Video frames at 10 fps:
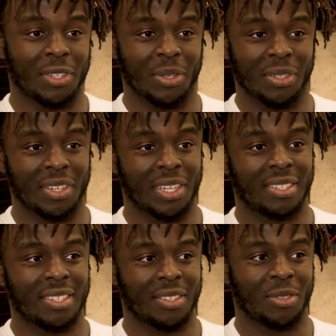so it's
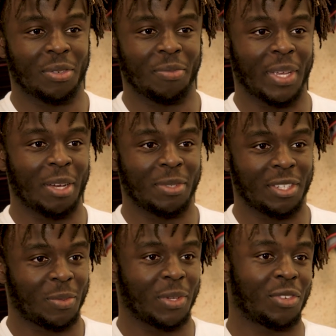nice to sort of be able to
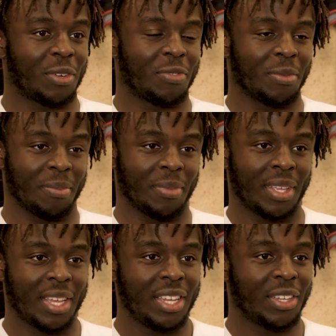switch off from,
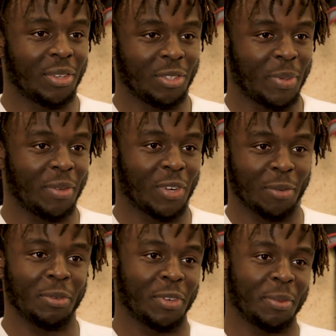you know, just being
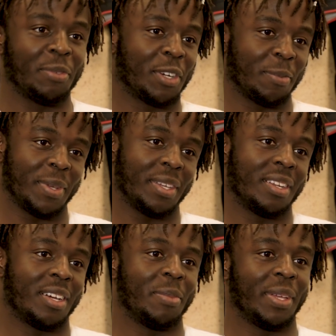rugby,
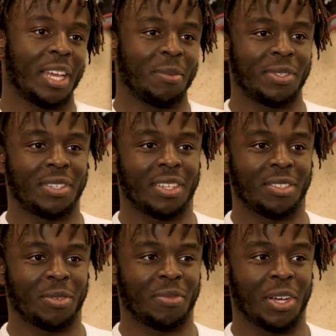and like being able to
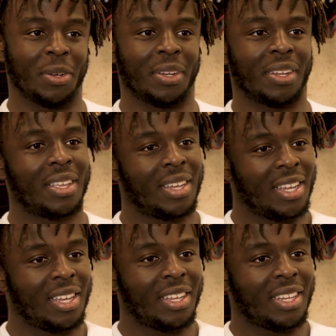sort of go and
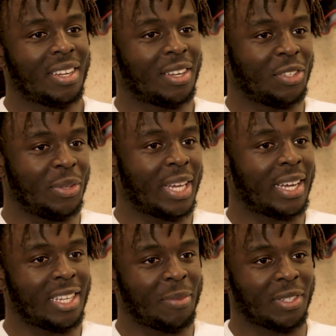like do the
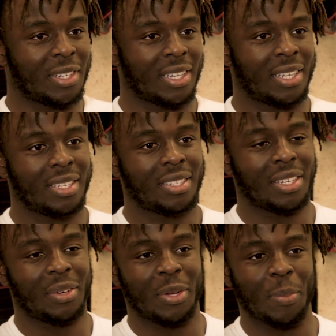academic side.
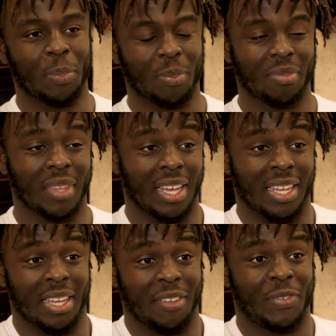So
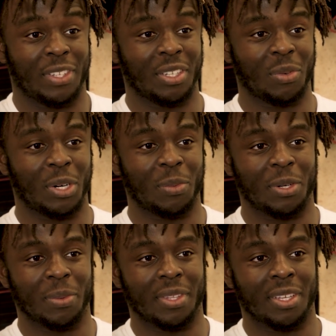it fits in quite
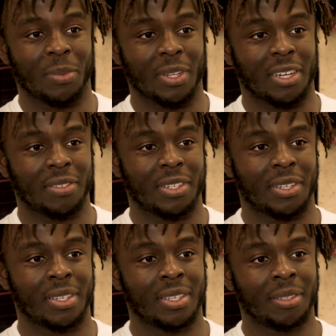well with the lifestyle.